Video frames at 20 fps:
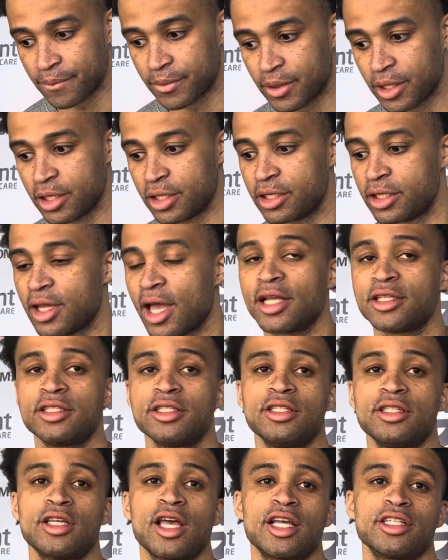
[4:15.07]
He
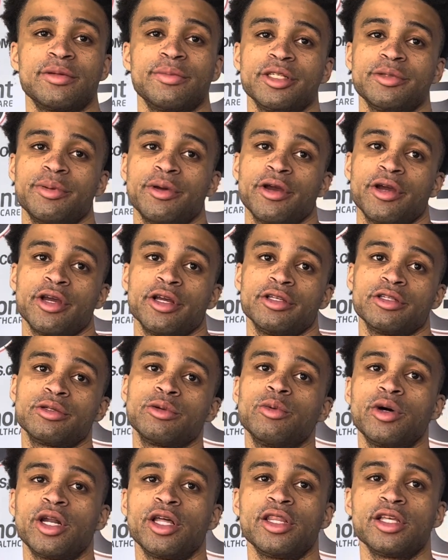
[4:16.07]
has some experience,
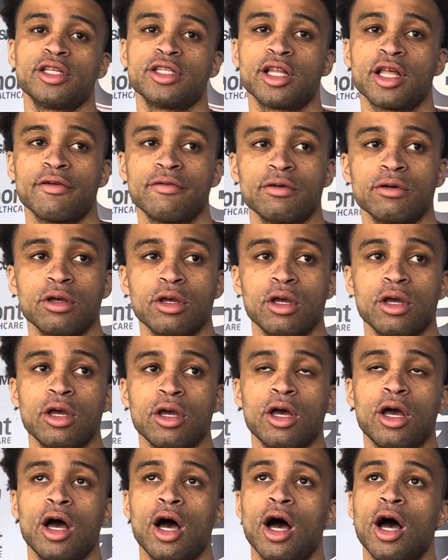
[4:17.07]
won at this level.
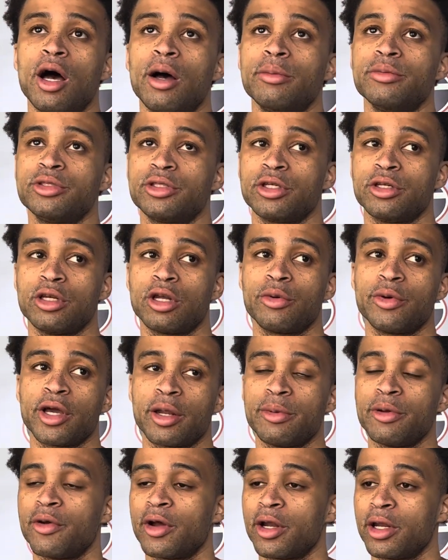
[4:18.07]
We got
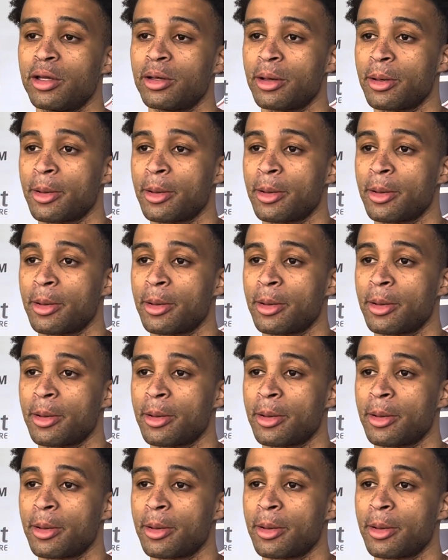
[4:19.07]
to be ready.